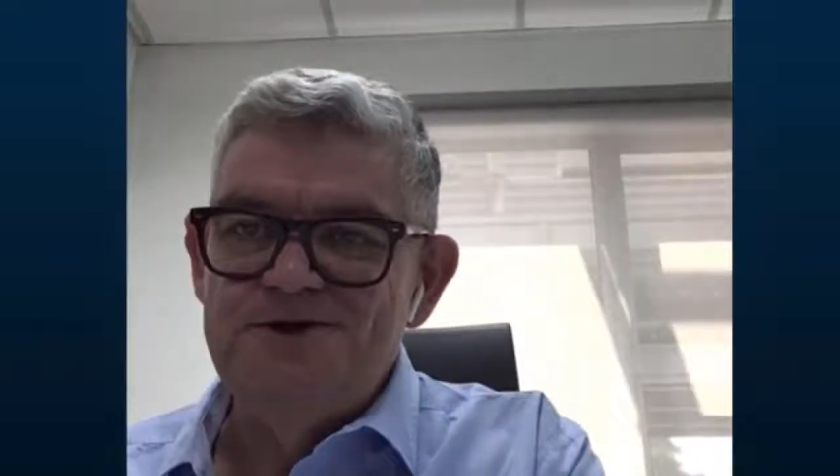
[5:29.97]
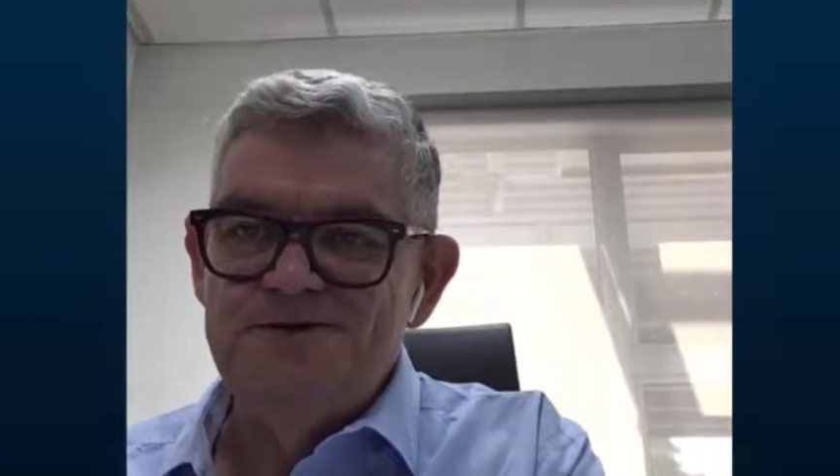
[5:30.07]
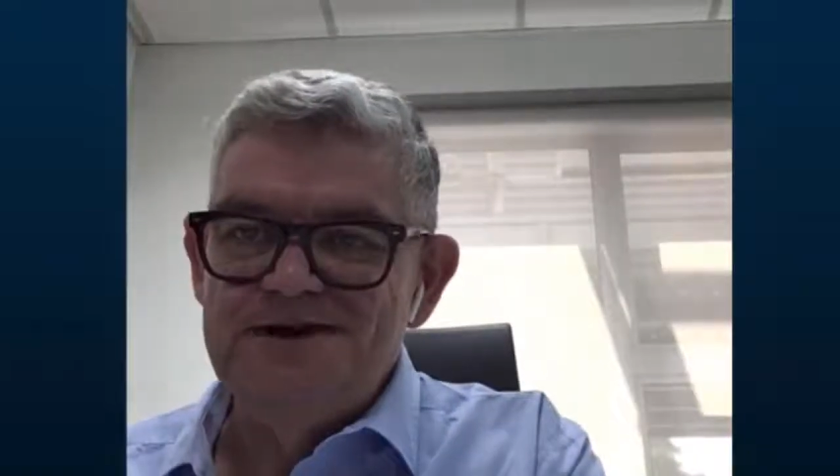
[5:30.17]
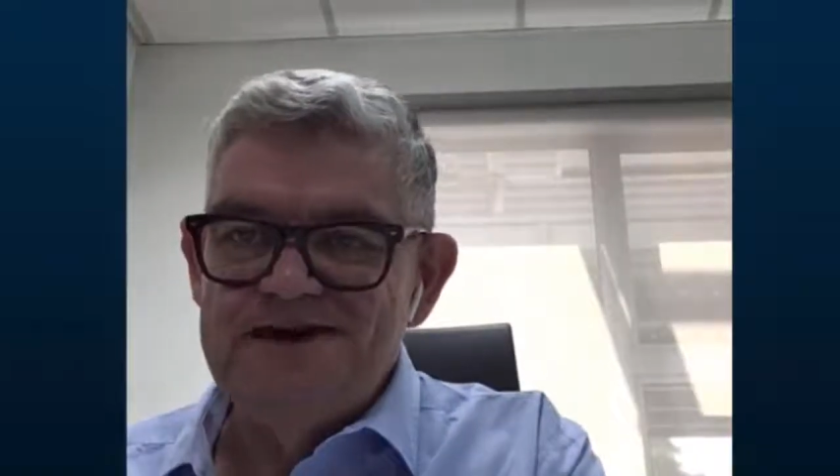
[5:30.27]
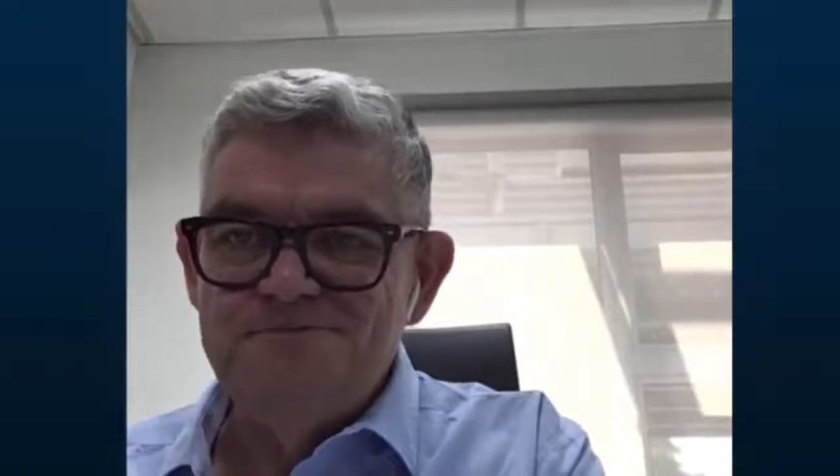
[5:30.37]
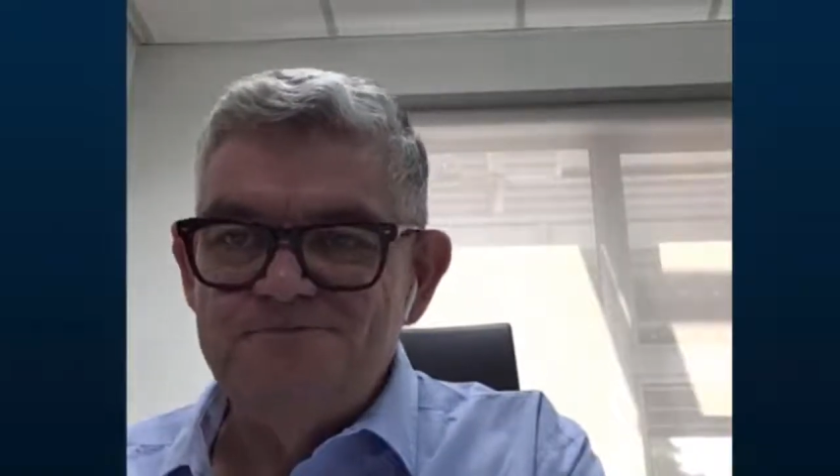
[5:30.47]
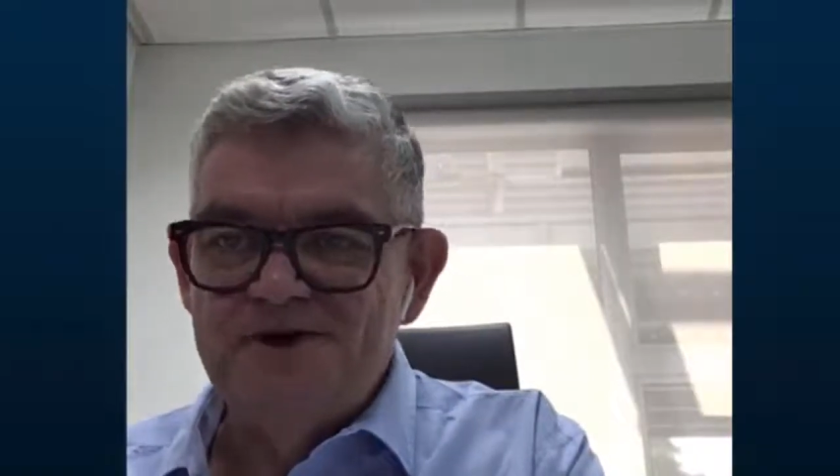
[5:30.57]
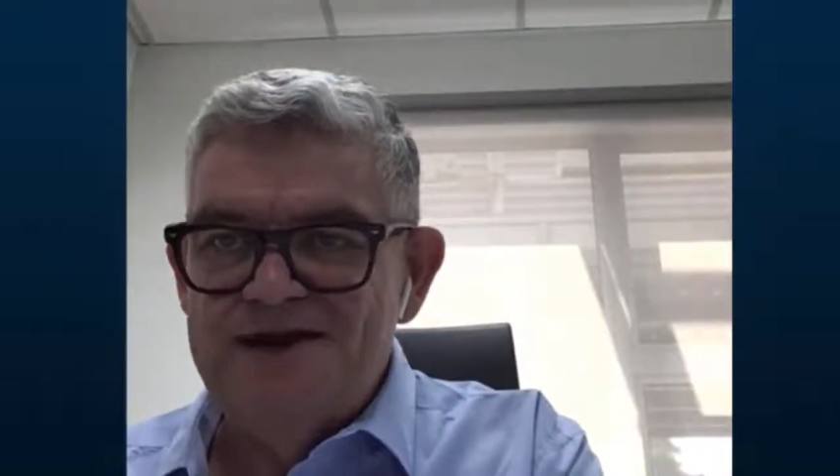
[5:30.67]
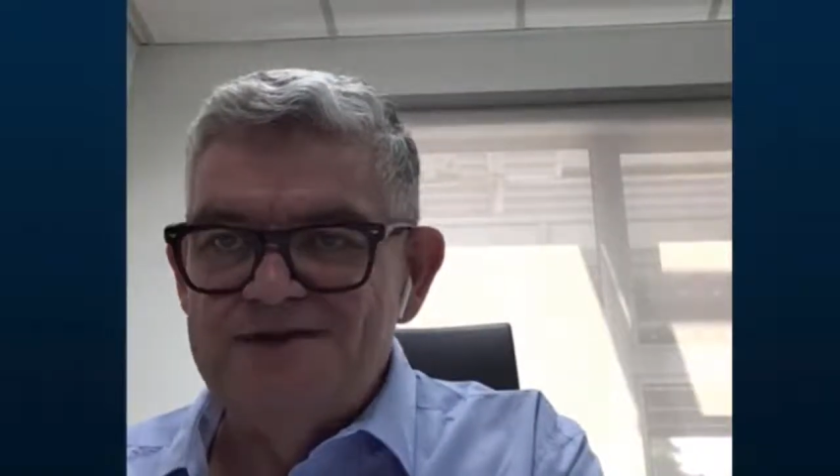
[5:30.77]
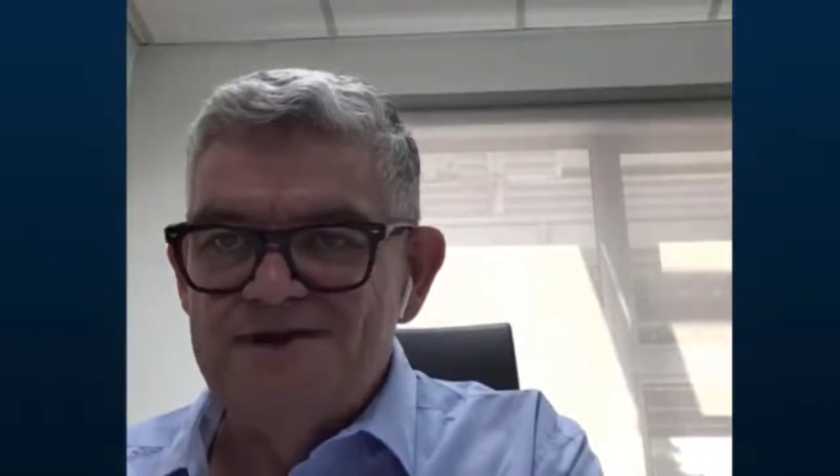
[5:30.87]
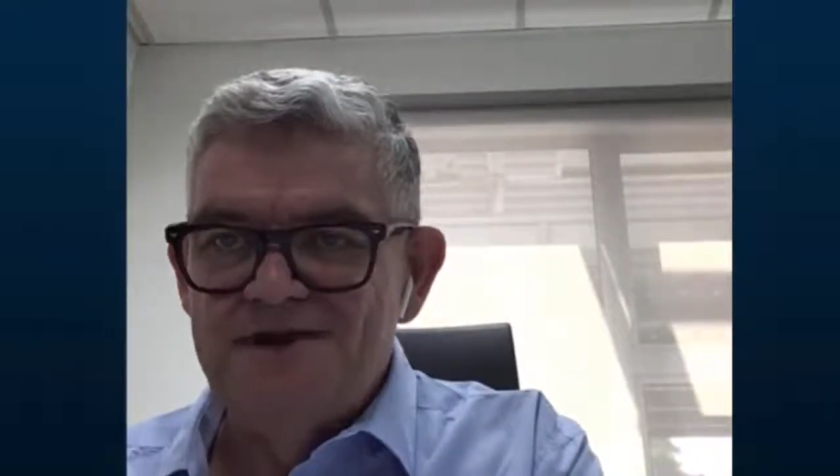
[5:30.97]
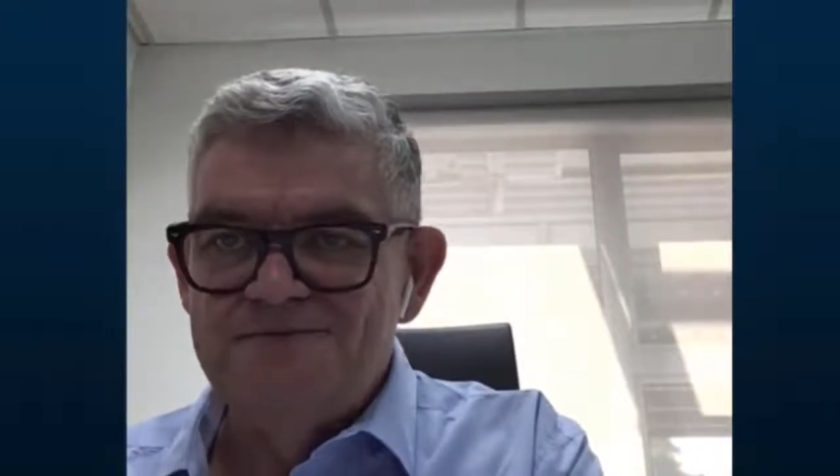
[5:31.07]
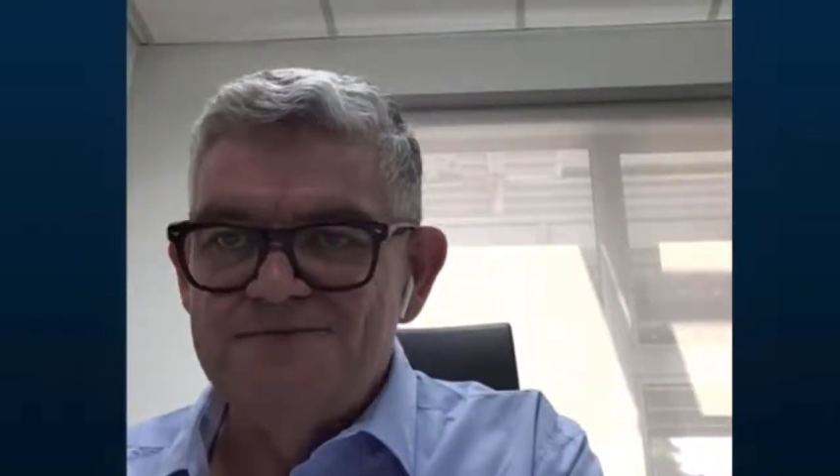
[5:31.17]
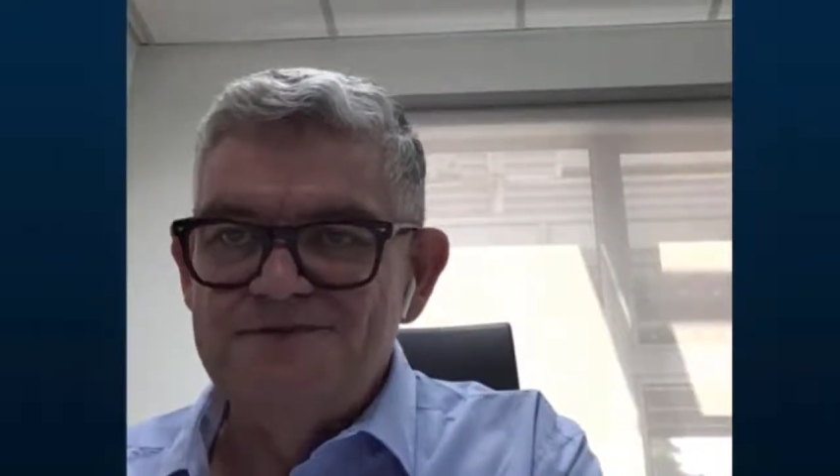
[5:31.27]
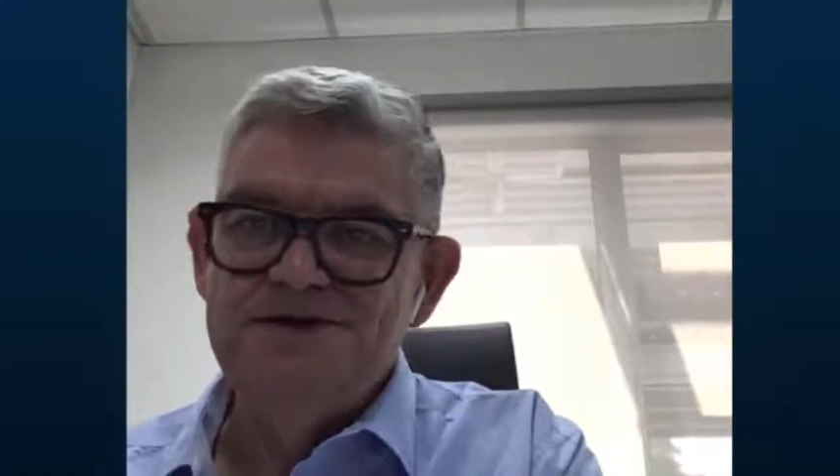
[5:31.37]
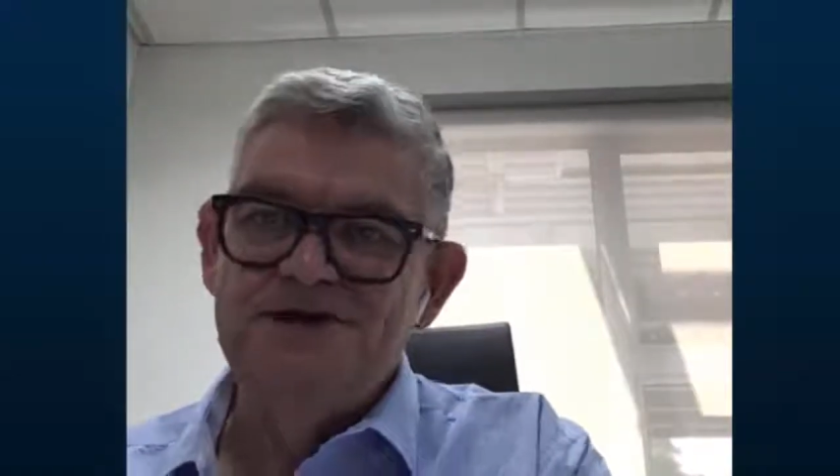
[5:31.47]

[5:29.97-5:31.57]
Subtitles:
you're eating bread at home.